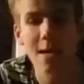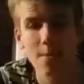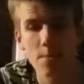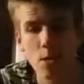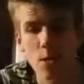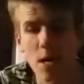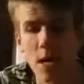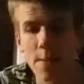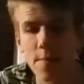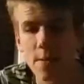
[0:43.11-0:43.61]
and
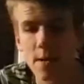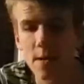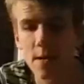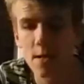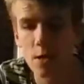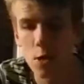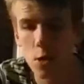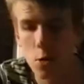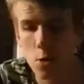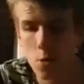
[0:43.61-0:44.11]
to
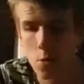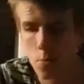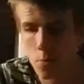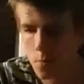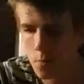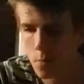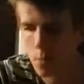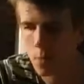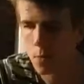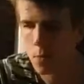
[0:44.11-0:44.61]
Abby to
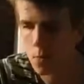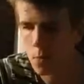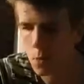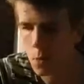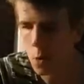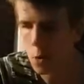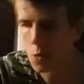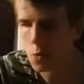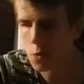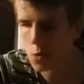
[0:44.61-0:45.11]

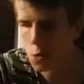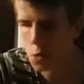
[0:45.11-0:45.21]
not